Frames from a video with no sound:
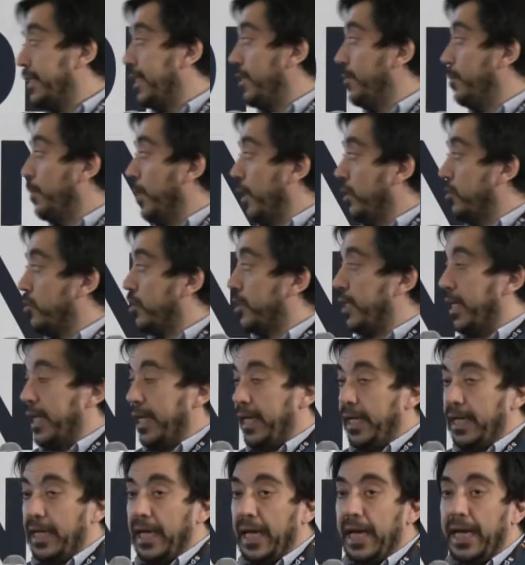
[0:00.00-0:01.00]

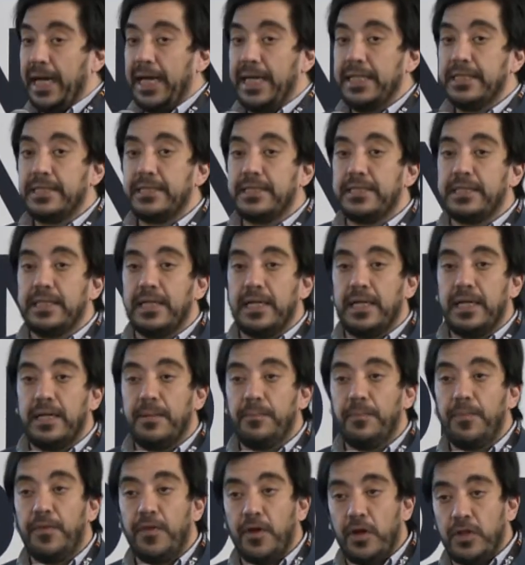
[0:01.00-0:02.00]
mostly at
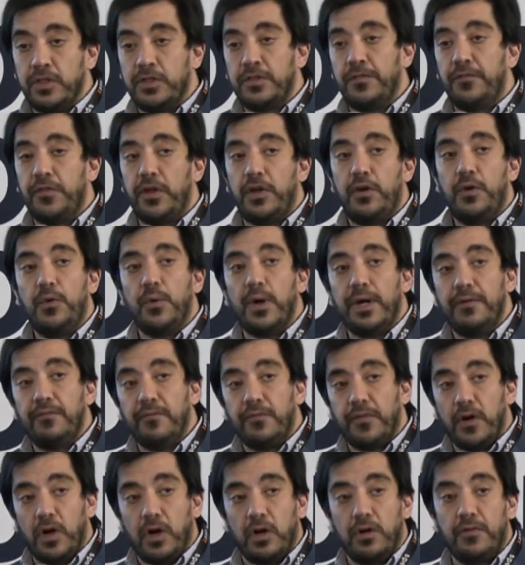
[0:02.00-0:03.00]
those of you who are
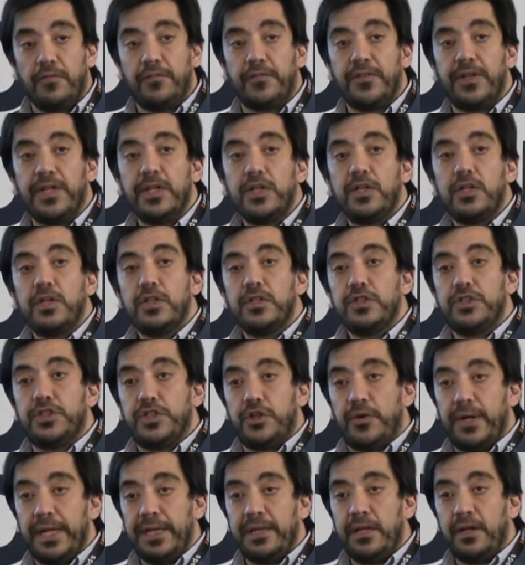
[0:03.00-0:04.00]
involved
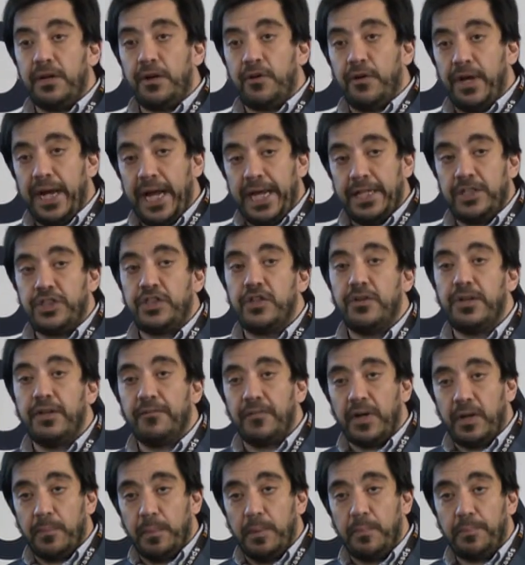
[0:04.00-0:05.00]
during the creation and
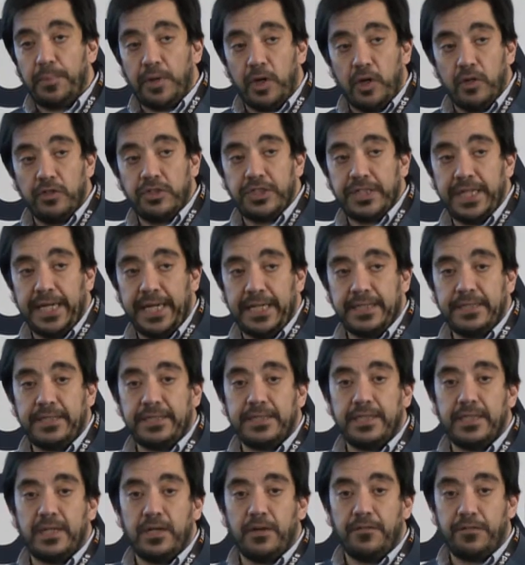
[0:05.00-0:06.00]
development process
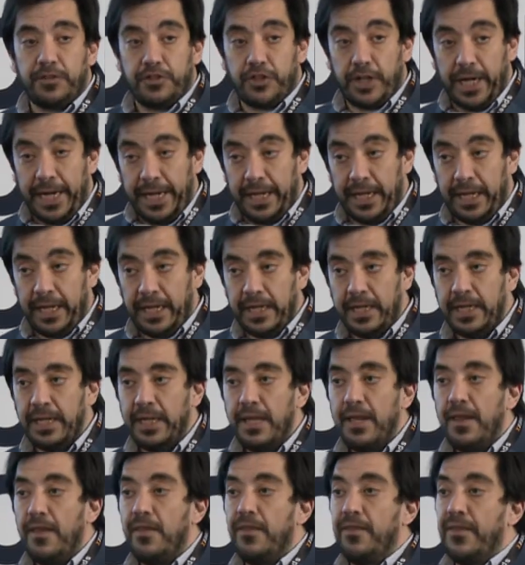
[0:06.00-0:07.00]
of training
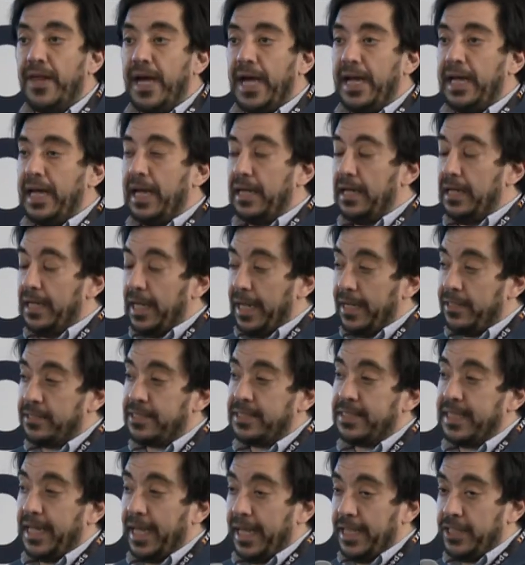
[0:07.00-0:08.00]
that at a later
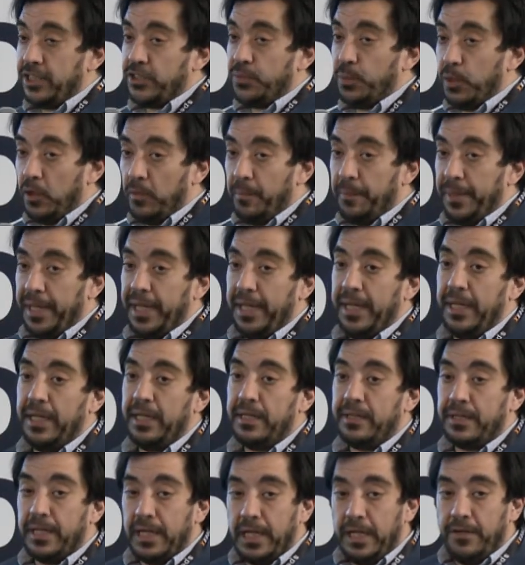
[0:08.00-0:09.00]
stage will be
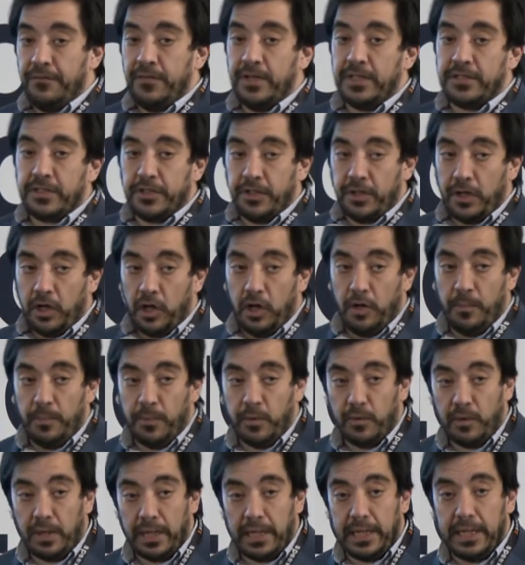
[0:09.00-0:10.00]
delivered to
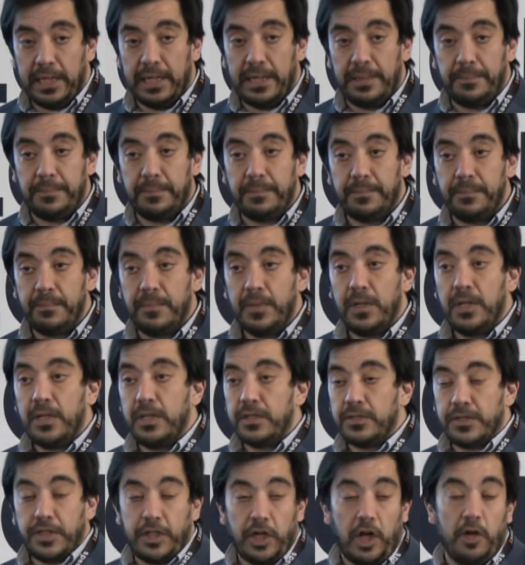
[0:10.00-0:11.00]

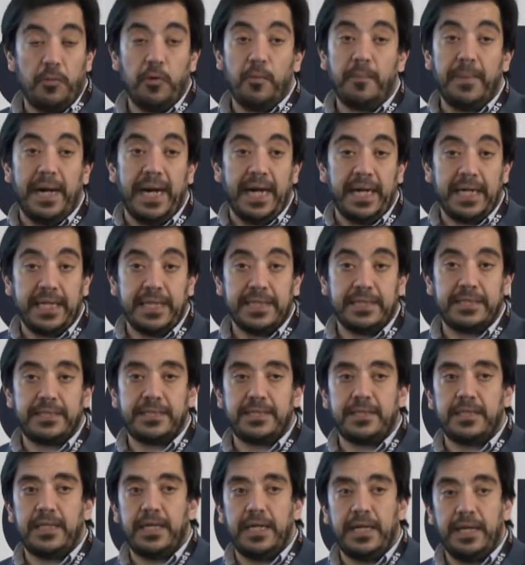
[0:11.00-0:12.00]
global markets
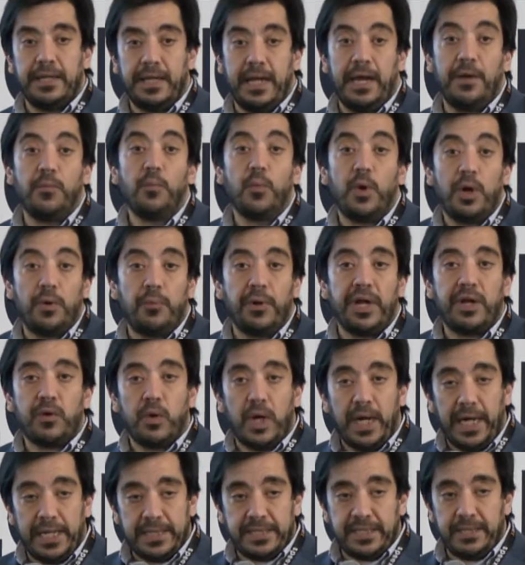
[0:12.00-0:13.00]
and will
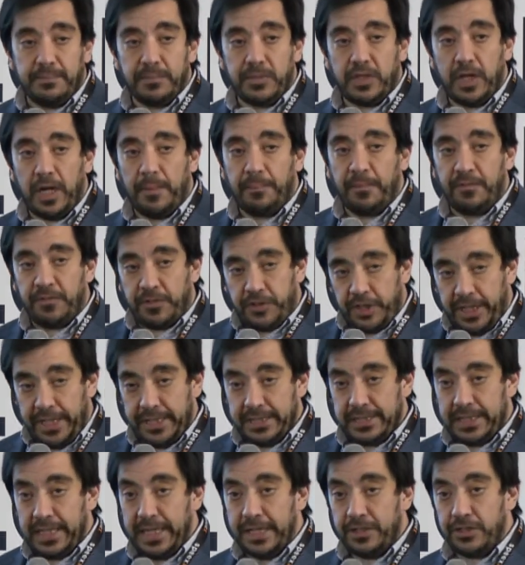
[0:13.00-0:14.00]
require some type of
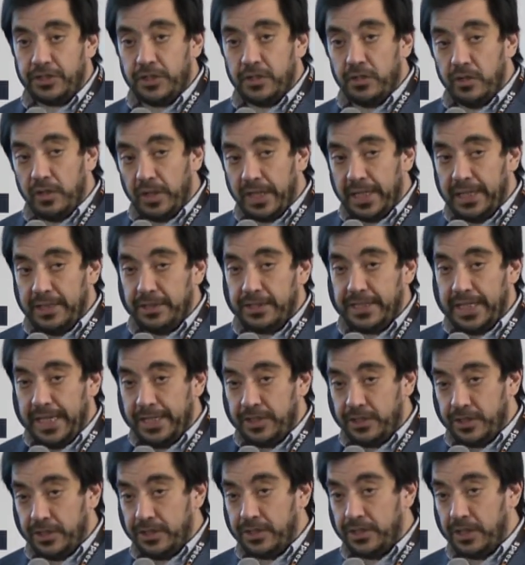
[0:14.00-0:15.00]
translation or
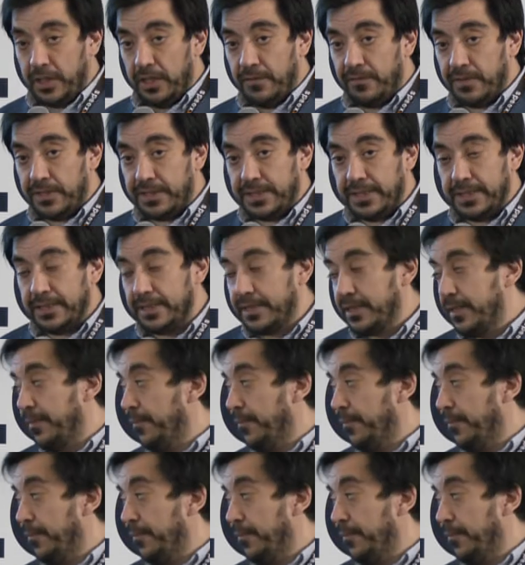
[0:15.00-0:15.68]
localization services.